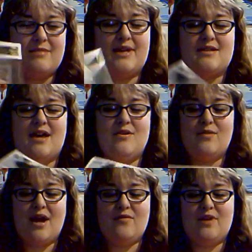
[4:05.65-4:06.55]
because I don't
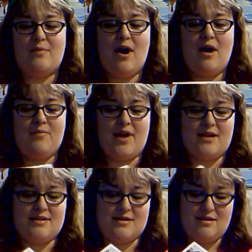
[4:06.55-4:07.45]
have any pop
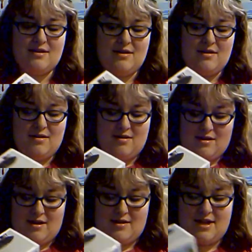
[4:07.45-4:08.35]
things.
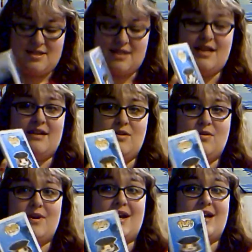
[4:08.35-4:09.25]
And that's the thing I
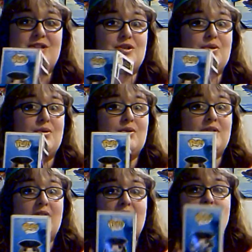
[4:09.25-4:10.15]
do, and I do
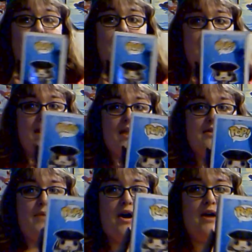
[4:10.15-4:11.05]
love the
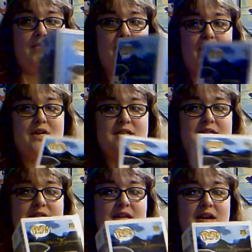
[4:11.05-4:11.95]
pop arts.
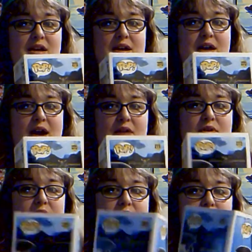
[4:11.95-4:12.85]
I
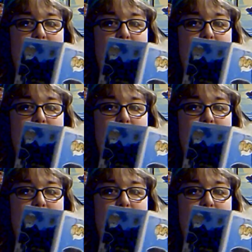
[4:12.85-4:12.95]
really do. I